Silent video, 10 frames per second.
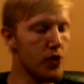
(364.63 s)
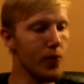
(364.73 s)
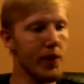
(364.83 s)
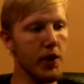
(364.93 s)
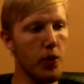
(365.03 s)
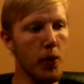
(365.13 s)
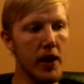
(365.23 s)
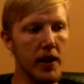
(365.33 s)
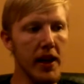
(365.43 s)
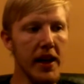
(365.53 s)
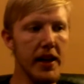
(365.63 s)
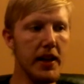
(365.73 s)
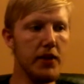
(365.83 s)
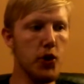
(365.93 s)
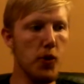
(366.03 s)
It's really quick, and it
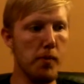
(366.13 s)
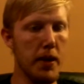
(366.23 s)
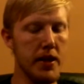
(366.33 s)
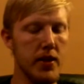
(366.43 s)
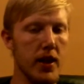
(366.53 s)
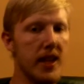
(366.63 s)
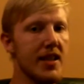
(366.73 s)
gives you a baseline.